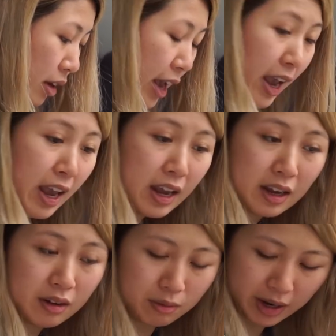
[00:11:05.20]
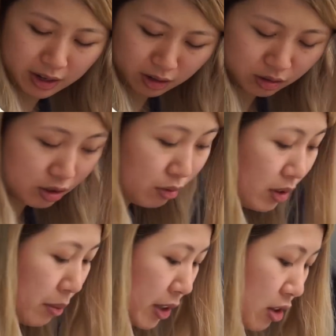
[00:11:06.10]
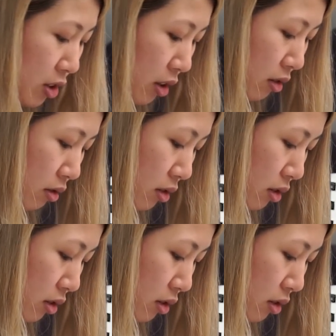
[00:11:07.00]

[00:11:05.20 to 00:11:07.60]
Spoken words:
Hey, why did you chew on my shirt?